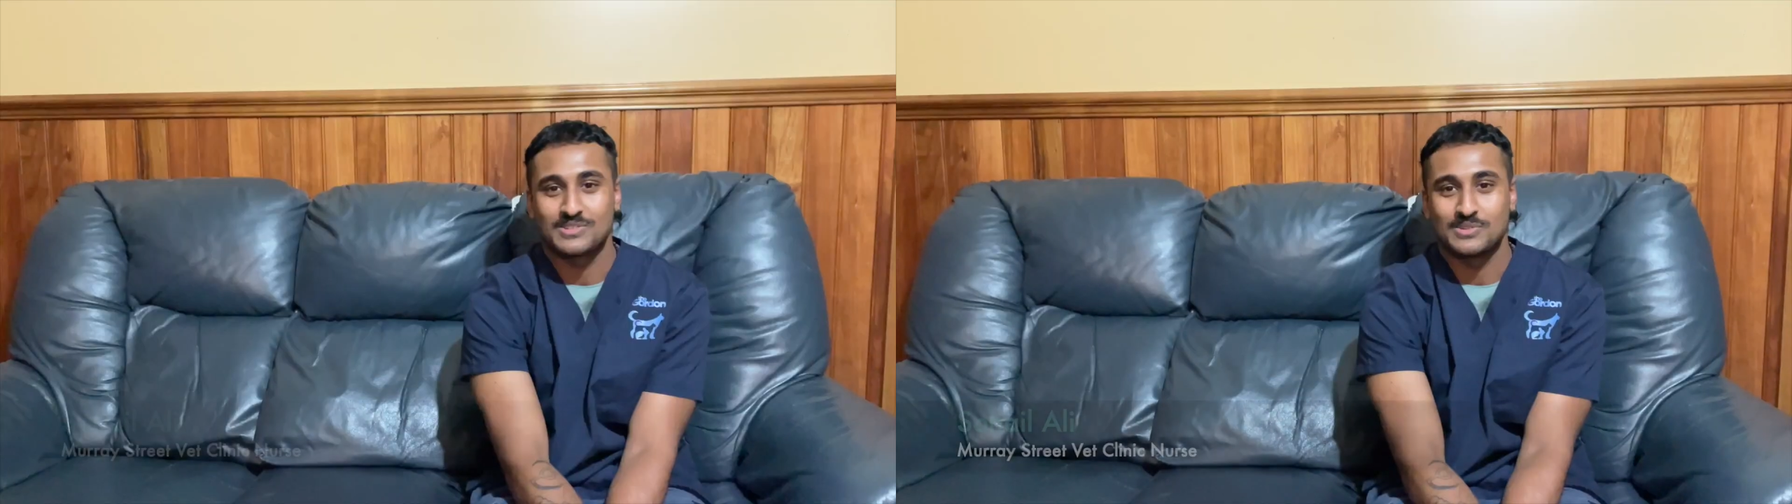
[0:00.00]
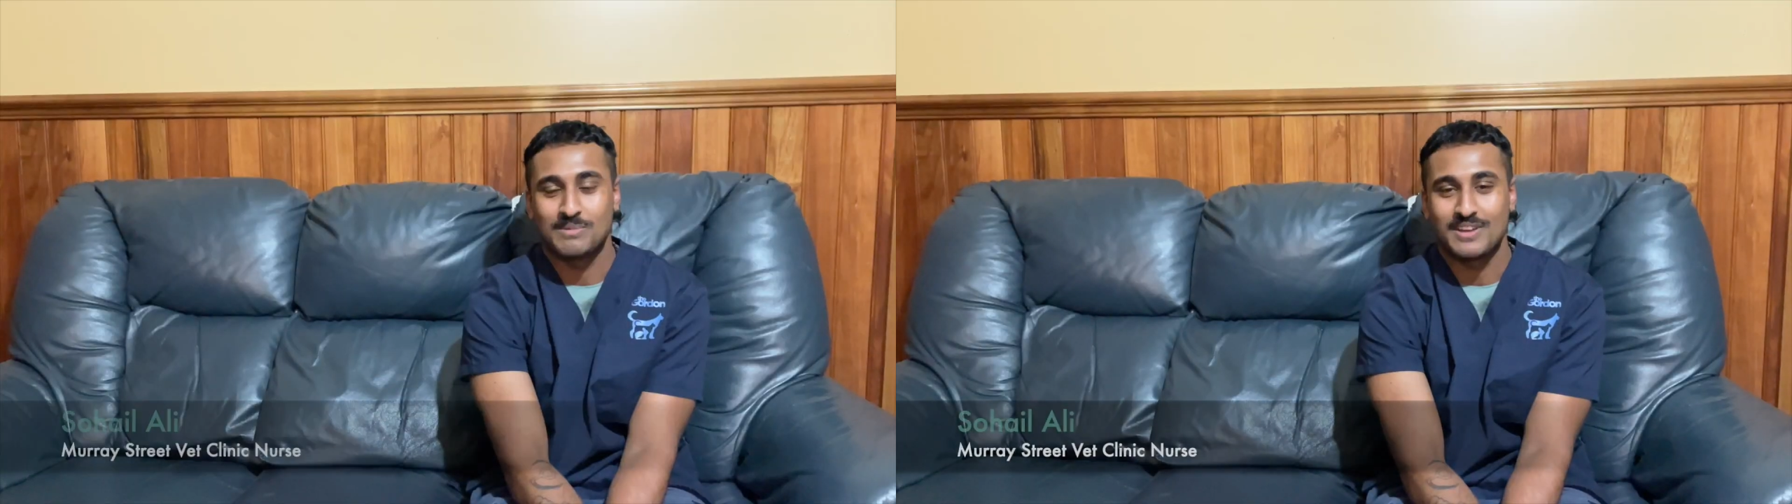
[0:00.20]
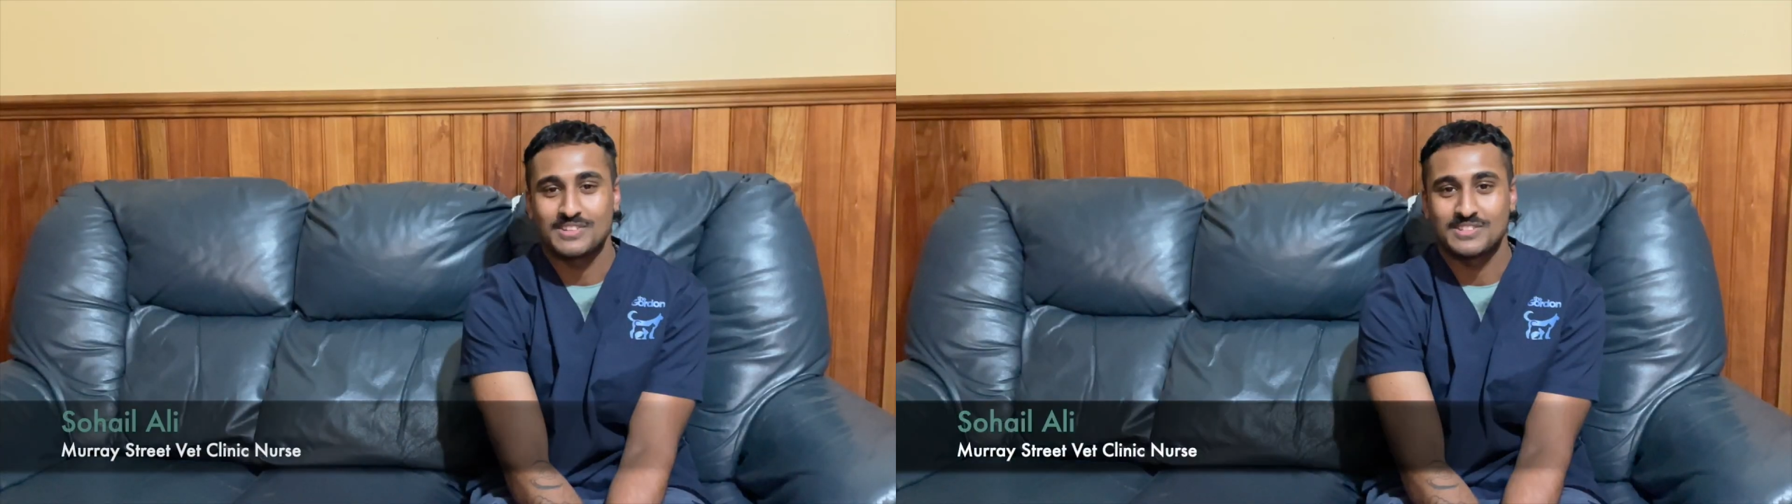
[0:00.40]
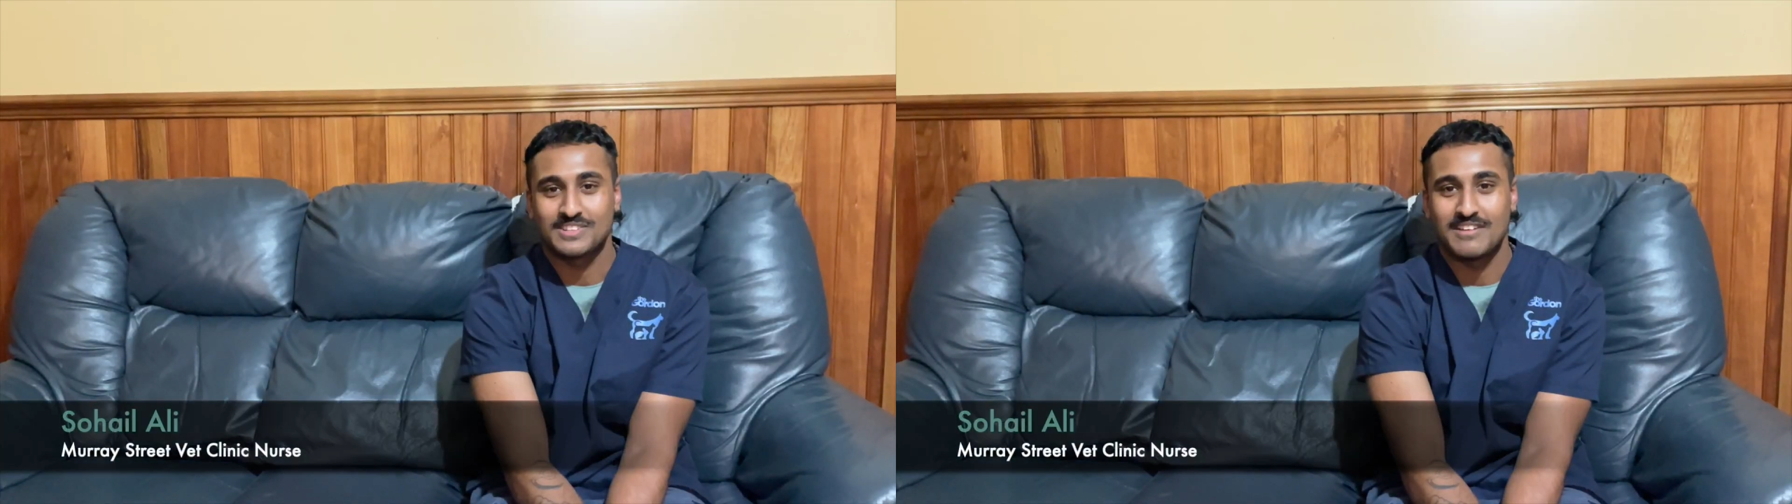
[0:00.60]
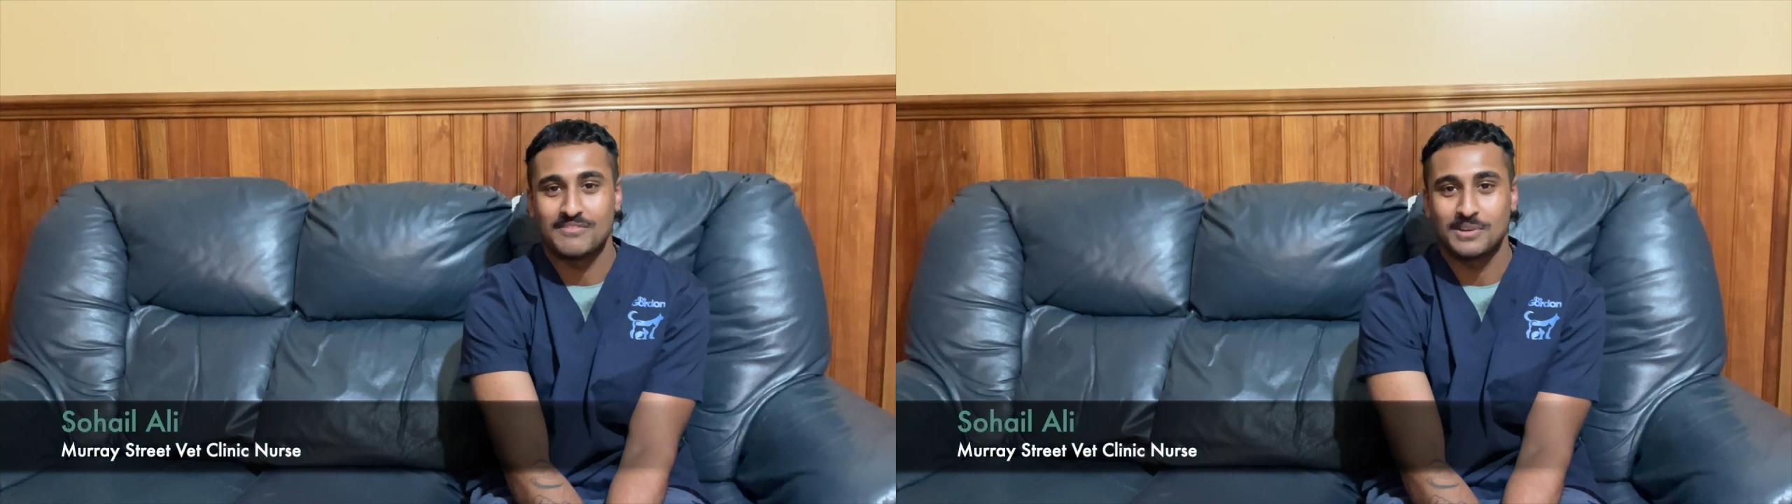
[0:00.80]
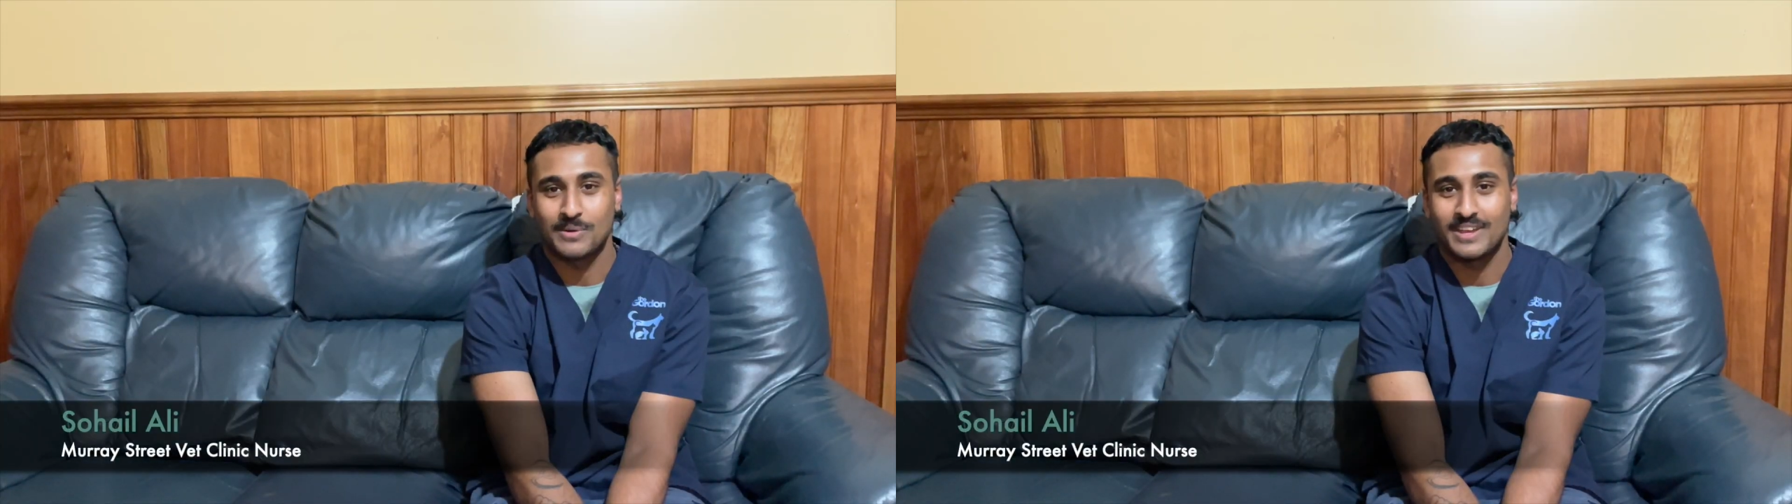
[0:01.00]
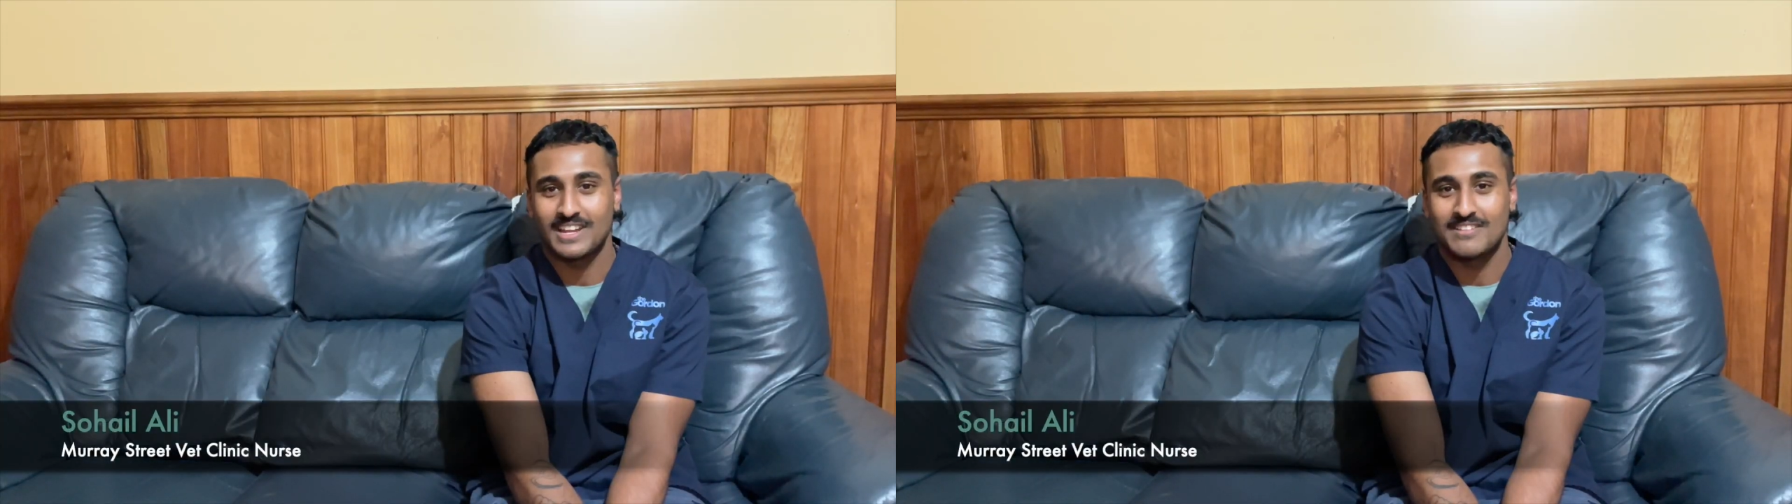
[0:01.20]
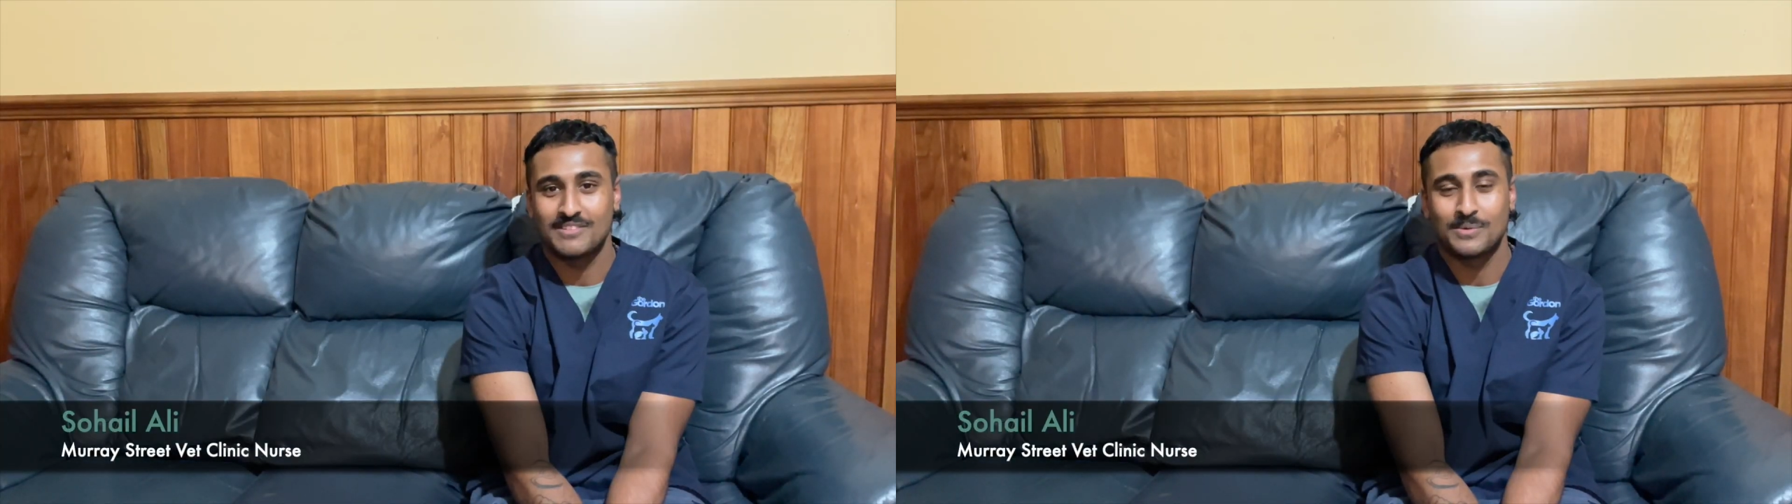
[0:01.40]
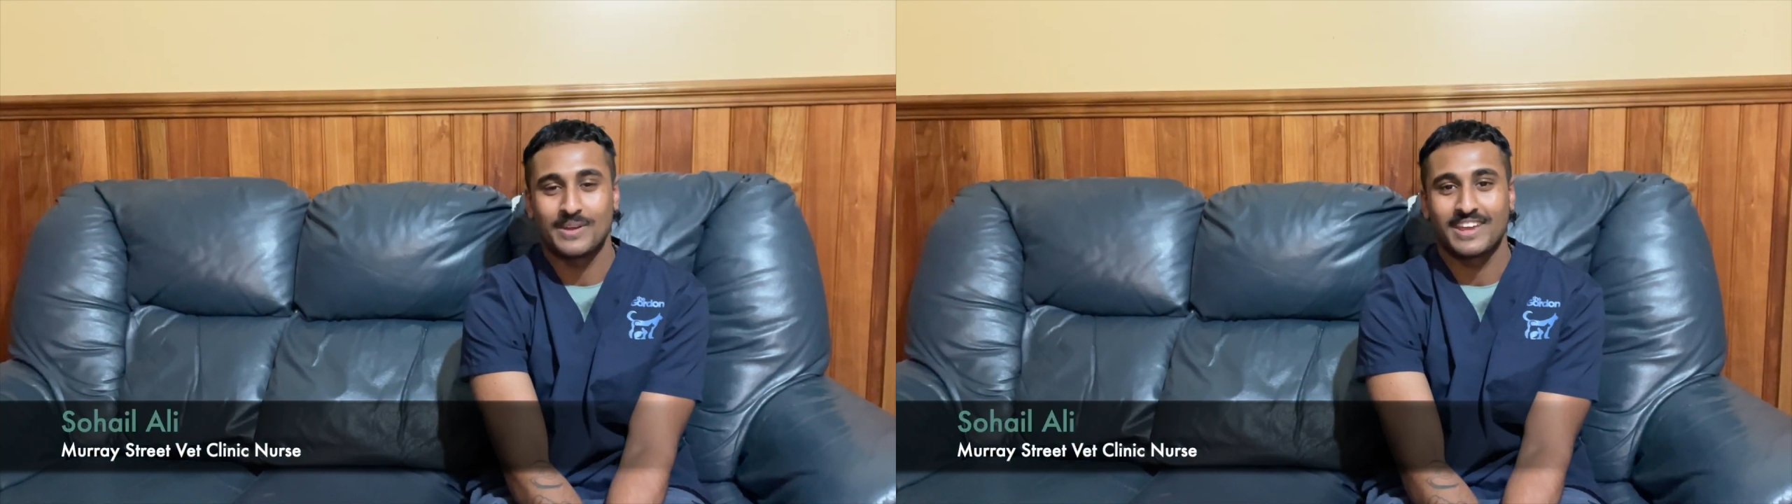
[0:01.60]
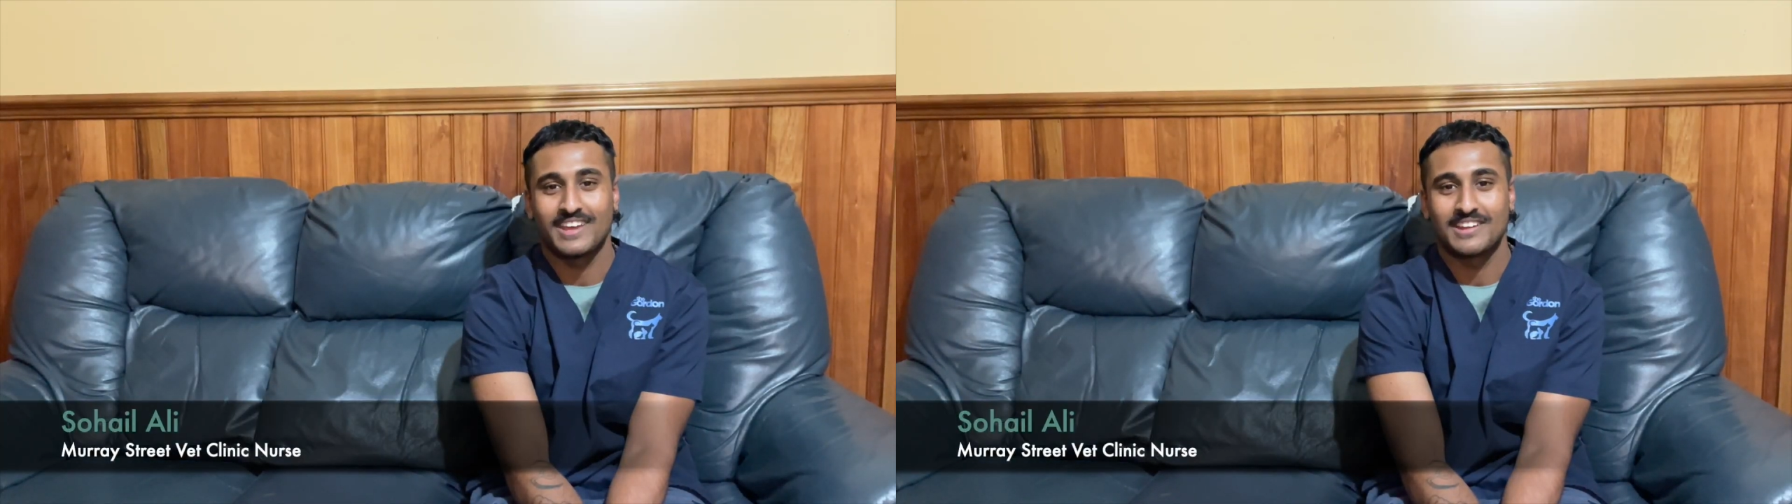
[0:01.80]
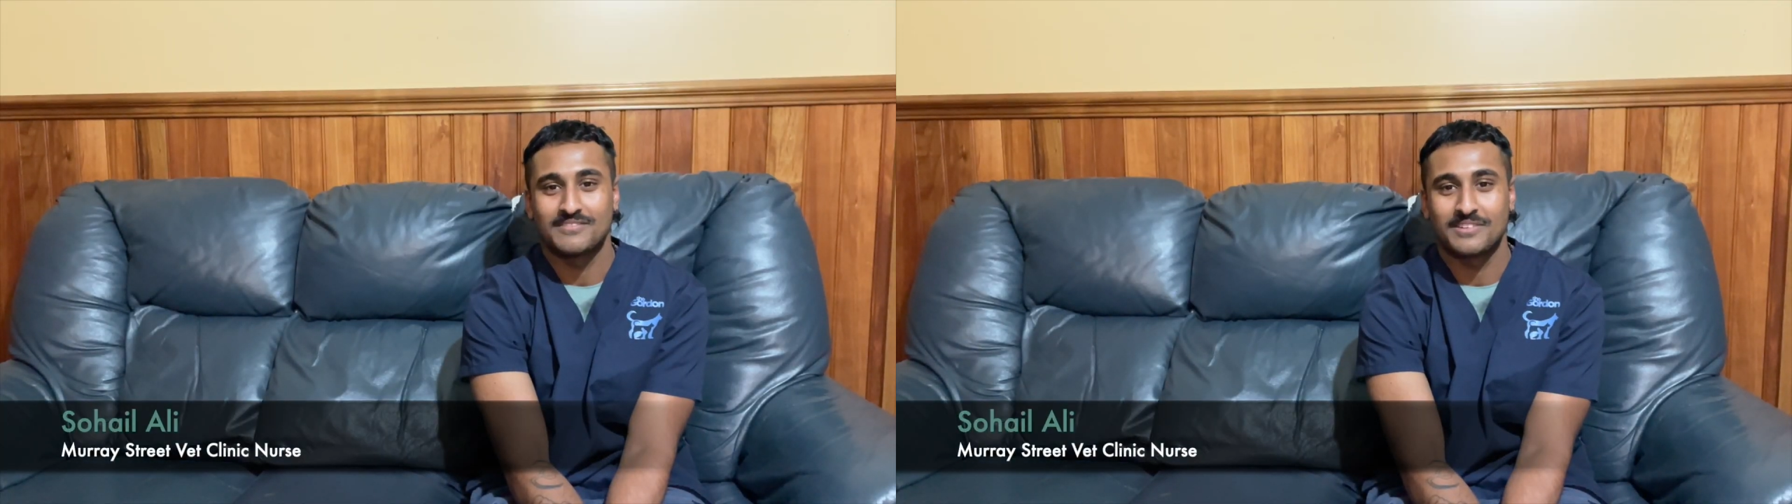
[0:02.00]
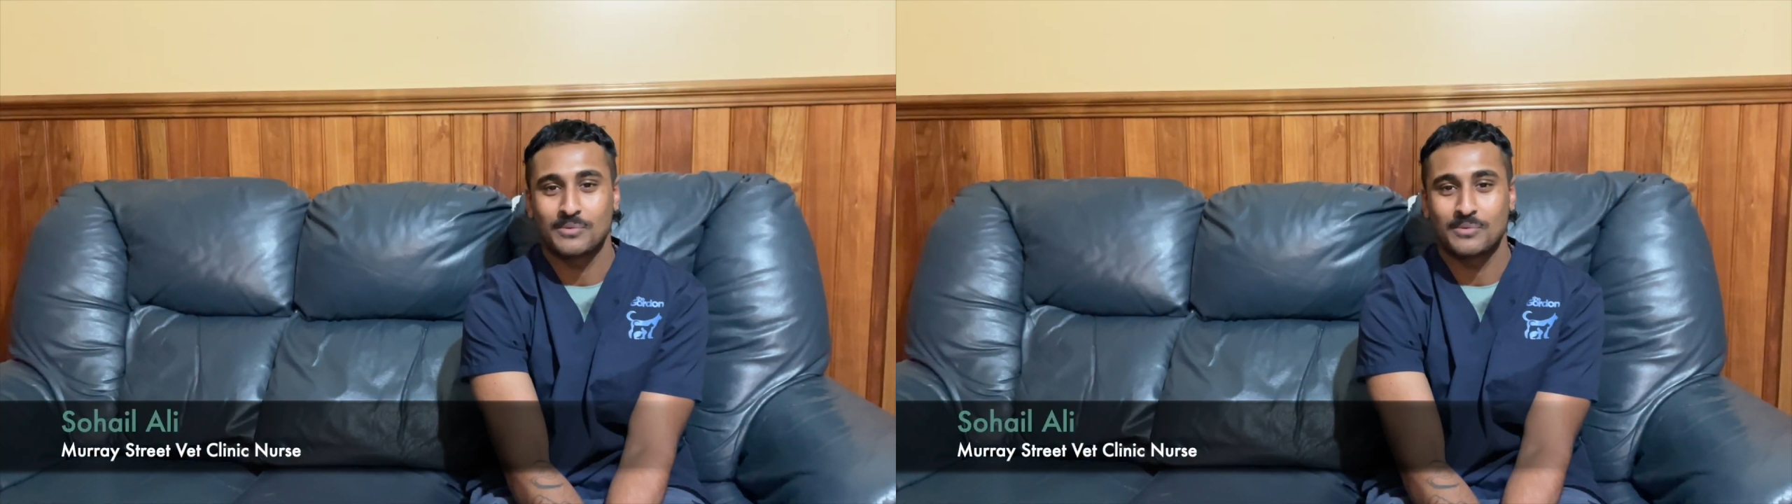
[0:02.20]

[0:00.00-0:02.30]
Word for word: Almost every week and every weekend, I've,